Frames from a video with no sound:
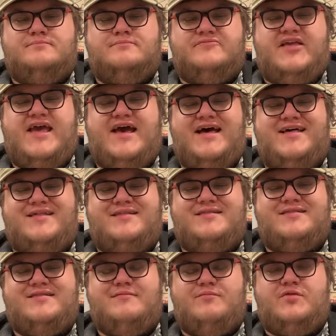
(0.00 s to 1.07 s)
yeah,
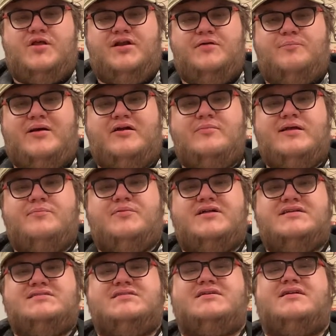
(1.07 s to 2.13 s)
the Paramount
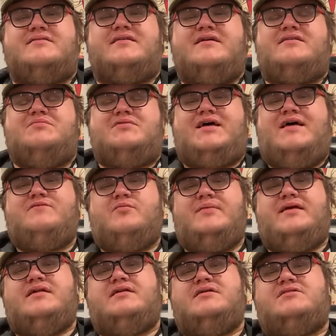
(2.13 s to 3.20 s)
Plus is going to take some time for
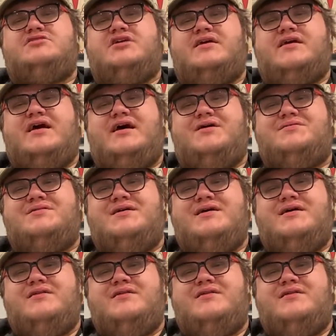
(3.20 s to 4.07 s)
me to check out.